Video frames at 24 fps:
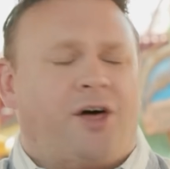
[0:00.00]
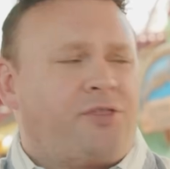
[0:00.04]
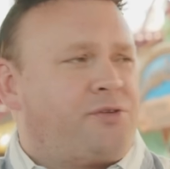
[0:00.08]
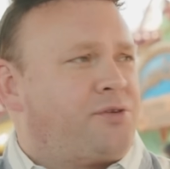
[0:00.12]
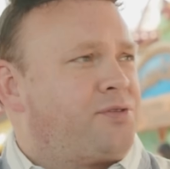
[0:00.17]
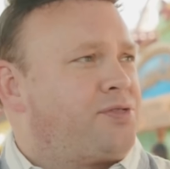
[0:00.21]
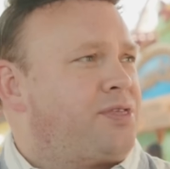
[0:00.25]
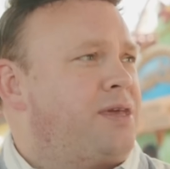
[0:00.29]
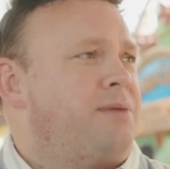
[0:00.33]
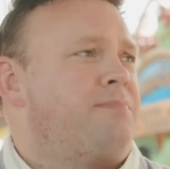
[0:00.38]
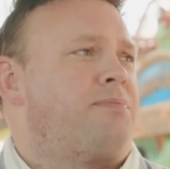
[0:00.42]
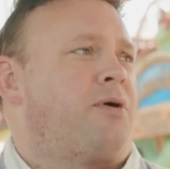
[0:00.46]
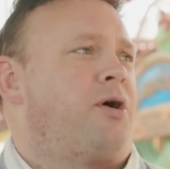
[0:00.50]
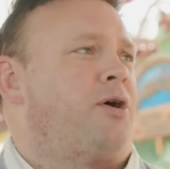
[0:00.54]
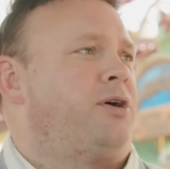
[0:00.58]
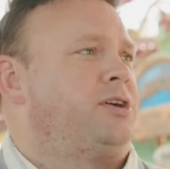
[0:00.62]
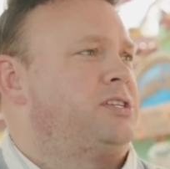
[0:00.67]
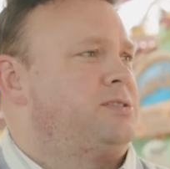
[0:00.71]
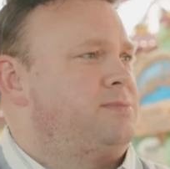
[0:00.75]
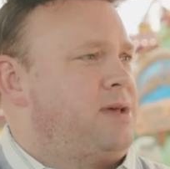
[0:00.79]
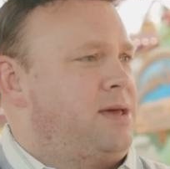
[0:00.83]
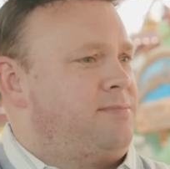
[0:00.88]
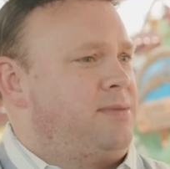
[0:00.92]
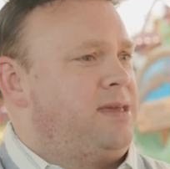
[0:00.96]
other theme
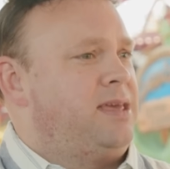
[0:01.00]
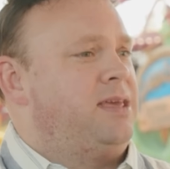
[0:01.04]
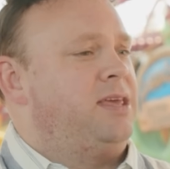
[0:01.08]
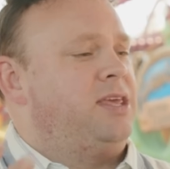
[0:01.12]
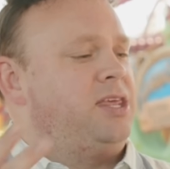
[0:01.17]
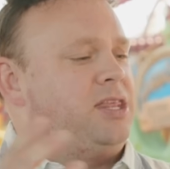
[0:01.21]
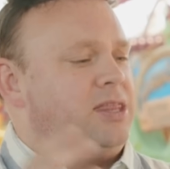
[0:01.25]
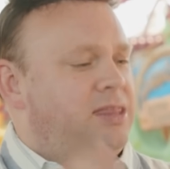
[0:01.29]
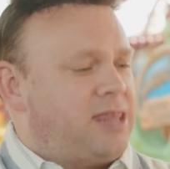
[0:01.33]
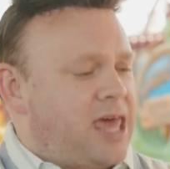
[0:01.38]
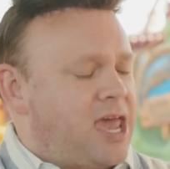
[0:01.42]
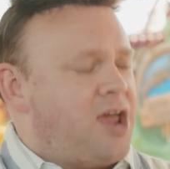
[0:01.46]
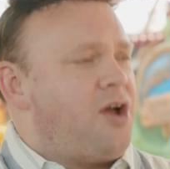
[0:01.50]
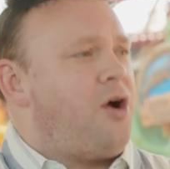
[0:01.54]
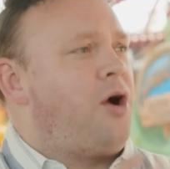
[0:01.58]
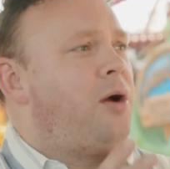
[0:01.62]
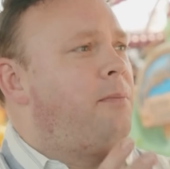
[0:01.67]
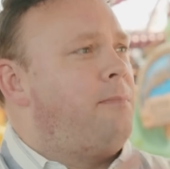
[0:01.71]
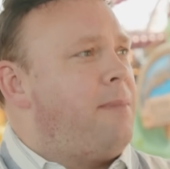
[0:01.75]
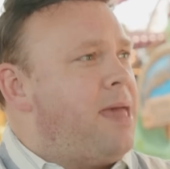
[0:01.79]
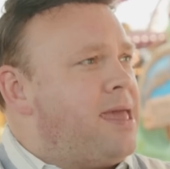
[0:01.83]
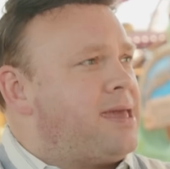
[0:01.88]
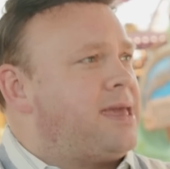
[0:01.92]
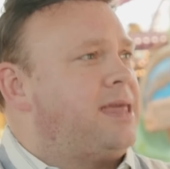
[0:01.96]
parks maybe. They
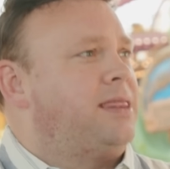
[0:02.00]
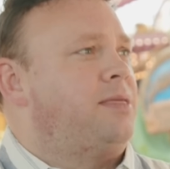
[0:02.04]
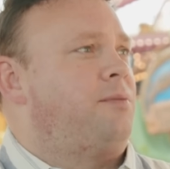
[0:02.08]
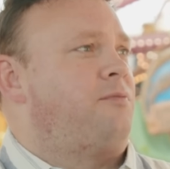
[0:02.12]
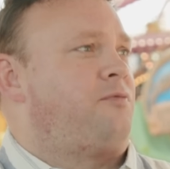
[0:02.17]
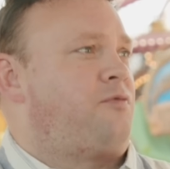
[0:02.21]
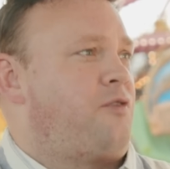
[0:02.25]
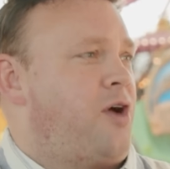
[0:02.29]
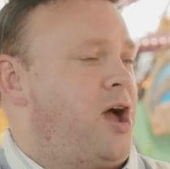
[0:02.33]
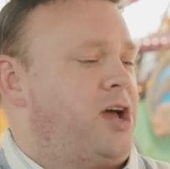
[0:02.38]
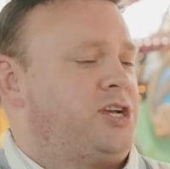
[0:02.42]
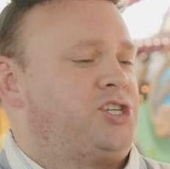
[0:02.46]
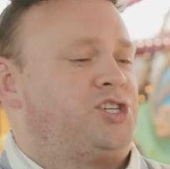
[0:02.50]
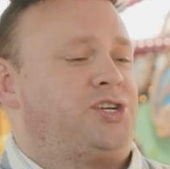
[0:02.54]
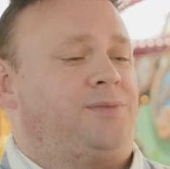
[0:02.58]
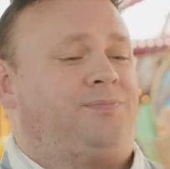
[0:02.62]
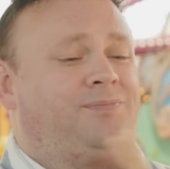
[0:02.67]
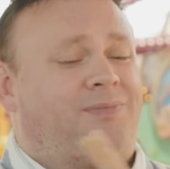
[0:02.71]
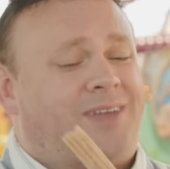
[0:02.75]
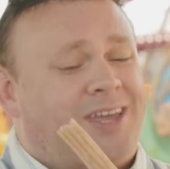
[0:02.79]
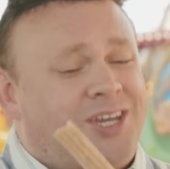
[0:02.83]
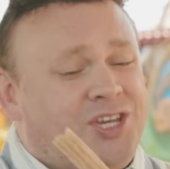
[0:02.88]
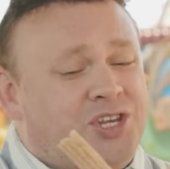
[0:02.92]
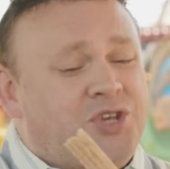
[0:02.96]
are making them fresh,
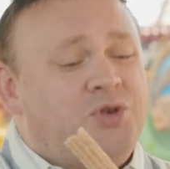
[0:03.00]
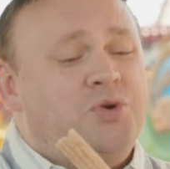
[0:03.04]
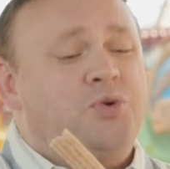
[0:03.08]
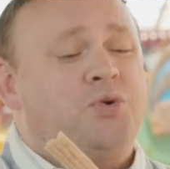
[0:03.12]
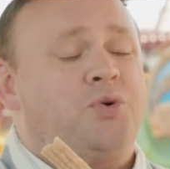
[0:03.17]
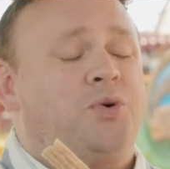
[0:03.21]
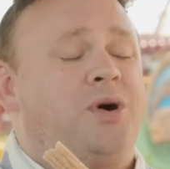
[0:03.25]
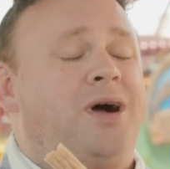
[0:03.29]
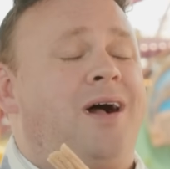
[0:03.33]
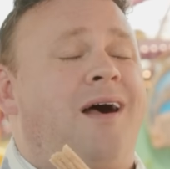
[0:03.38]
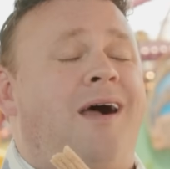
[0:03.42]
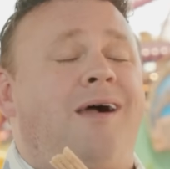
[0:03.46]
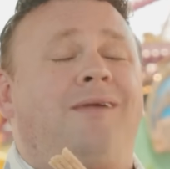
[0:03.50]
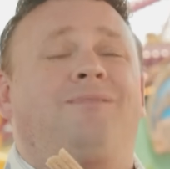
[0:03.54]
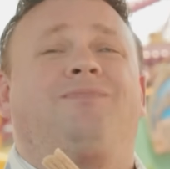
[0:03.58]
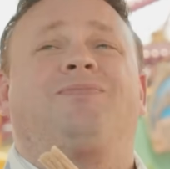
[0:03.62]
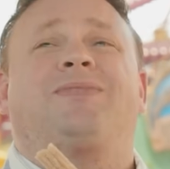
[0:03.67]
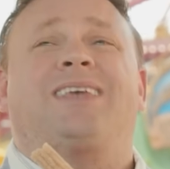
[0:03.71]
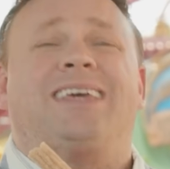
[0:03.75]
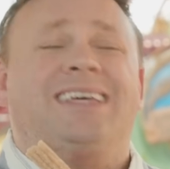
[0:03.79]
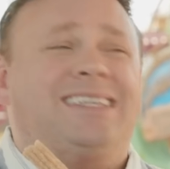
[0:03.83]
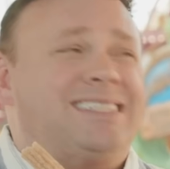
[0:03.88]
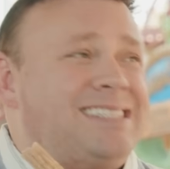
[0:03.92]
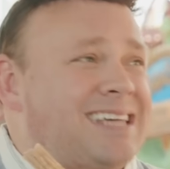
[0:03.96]
and you
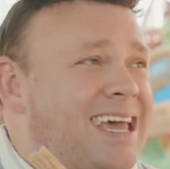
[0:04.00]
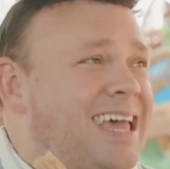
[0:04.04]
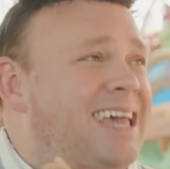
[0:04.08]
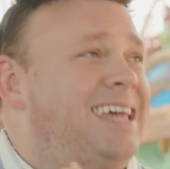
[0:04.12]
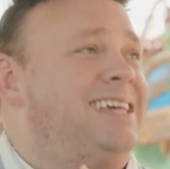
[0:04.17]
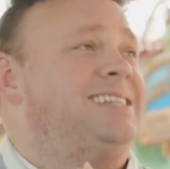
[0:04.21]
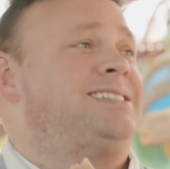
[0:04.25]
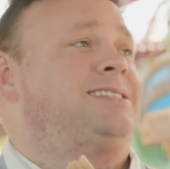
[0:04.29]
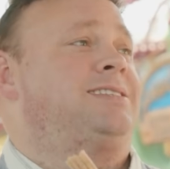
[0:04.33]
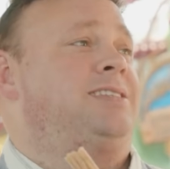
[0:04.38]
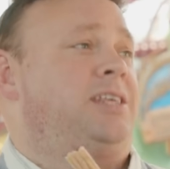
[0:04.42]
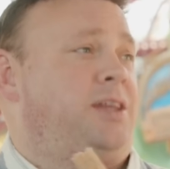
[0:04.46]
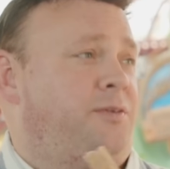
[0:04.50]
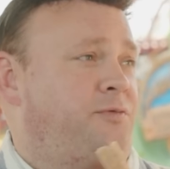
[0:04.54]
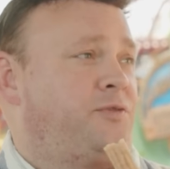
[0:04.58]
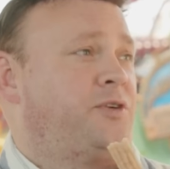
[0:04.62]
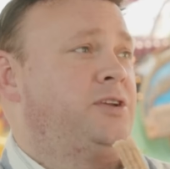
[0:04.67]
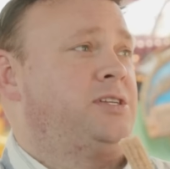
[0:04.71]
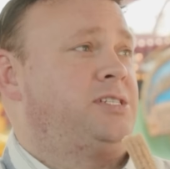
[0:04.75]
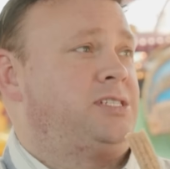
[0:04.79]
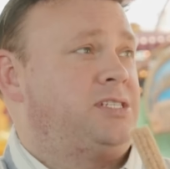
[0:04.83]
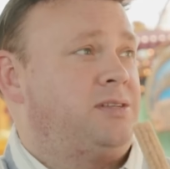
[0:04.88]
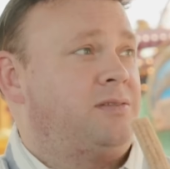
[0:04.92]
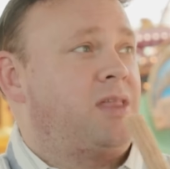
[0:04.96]
can taste the
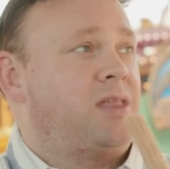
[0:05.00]
difference.